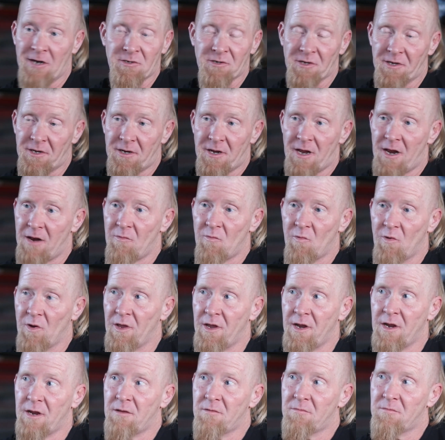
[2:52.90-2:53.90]
actually didn't
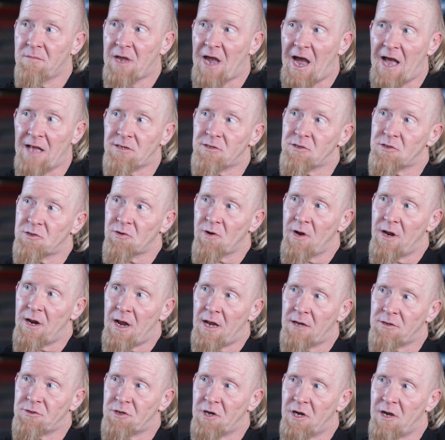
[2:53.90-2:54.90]
really concentrate
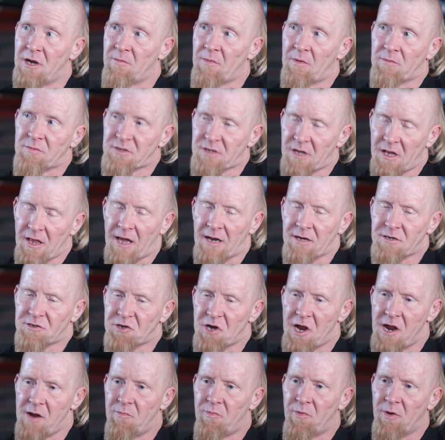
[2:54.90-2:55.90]
on gym. I'm still out of
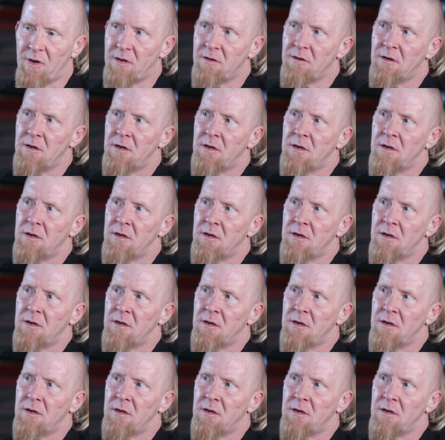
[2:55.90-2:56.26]
shape, but